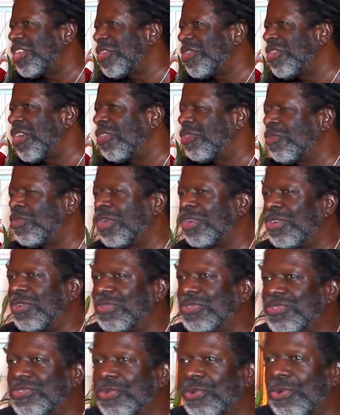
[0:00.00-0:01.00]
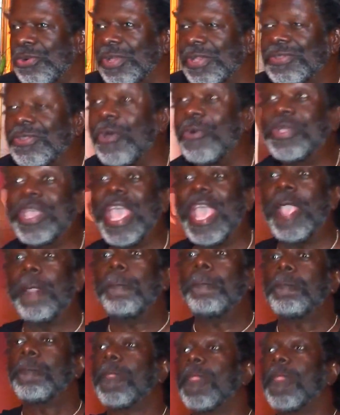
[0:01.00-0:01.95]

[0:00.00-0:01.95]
you another one of those stories. Okay,